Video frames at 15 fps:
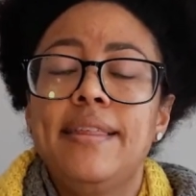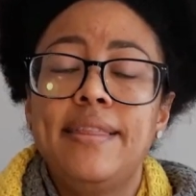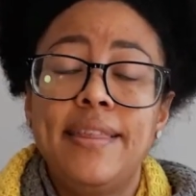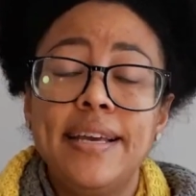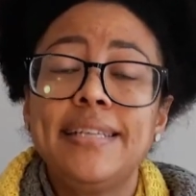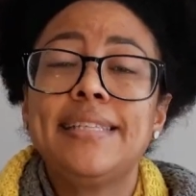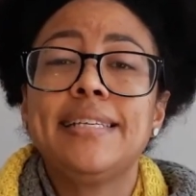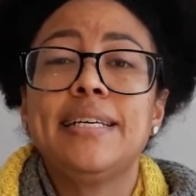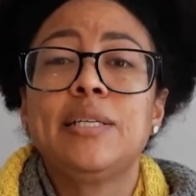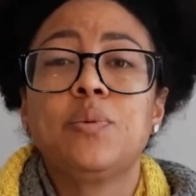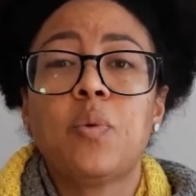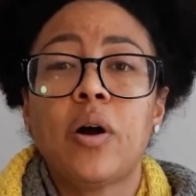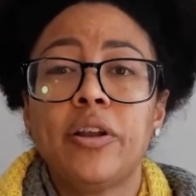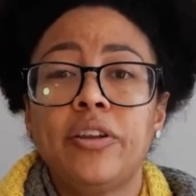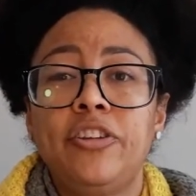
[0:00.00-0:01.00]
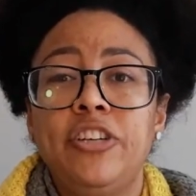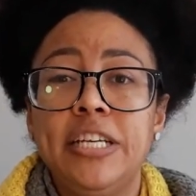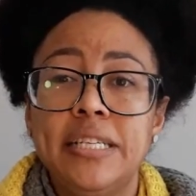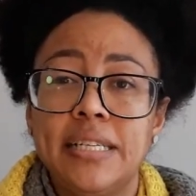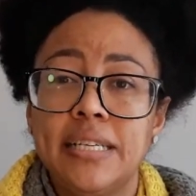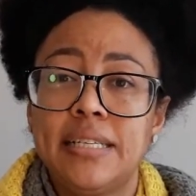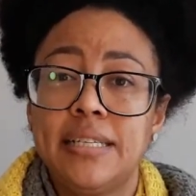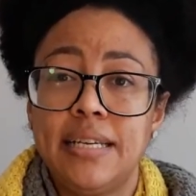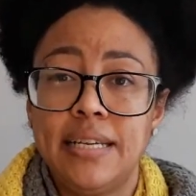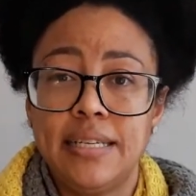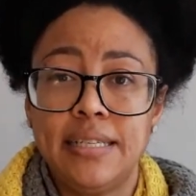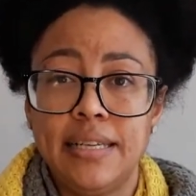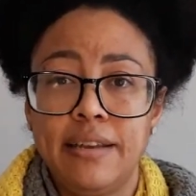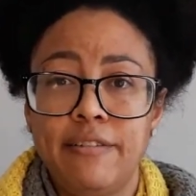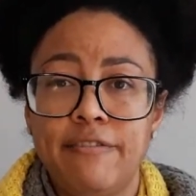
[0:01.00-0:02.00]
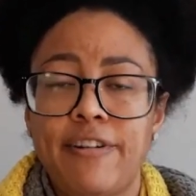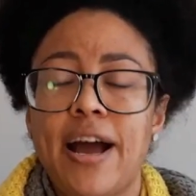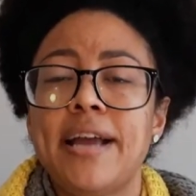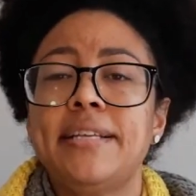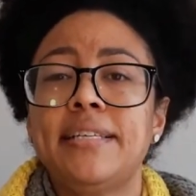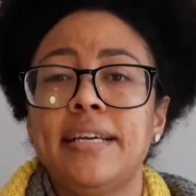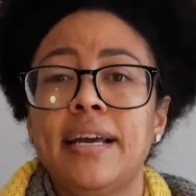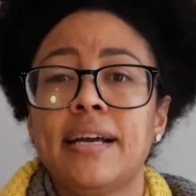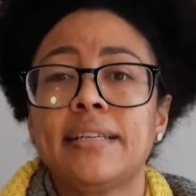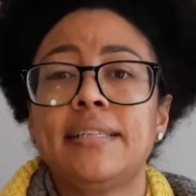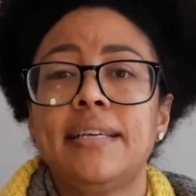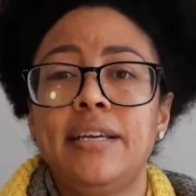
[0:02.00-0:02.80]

this is what Jesus is inviting us